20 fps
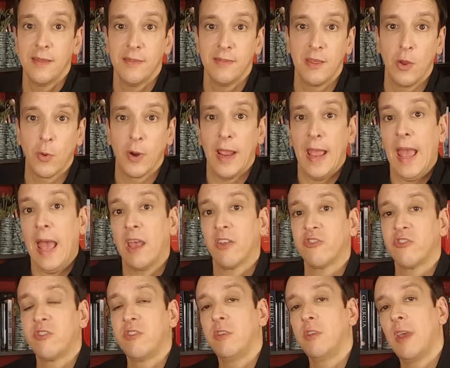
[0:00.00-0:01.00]
They were
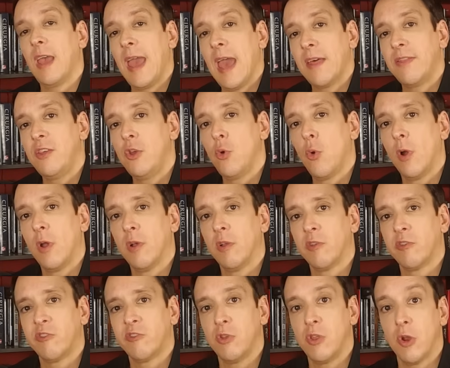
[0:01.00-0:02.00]
asked to add the
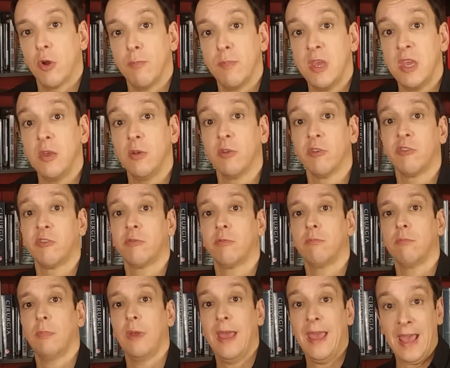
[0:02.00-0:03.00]
oils to their meals
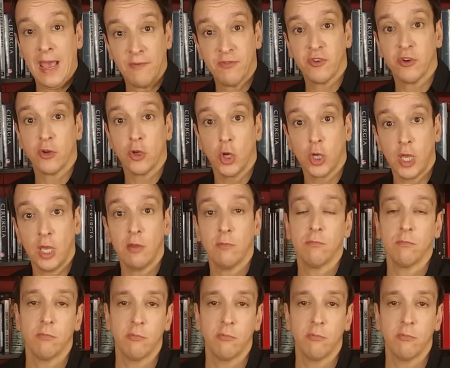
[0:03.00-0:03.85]
after cooking.